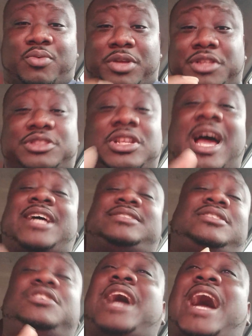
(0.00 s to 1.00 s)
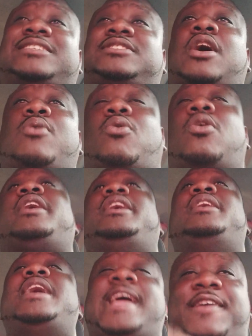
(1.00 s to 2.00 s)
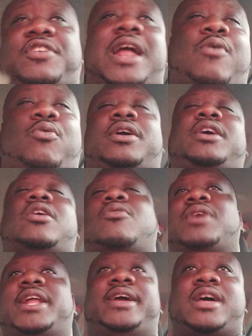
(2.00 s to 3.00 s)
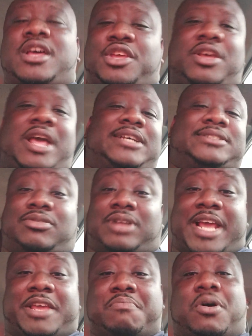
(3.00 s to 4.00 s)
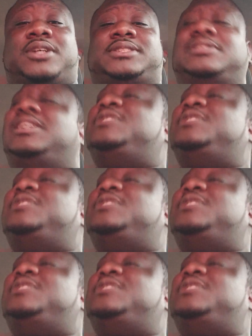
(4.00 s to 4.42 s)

When you guys start working, if you're not working already, you guys don't like your bosses.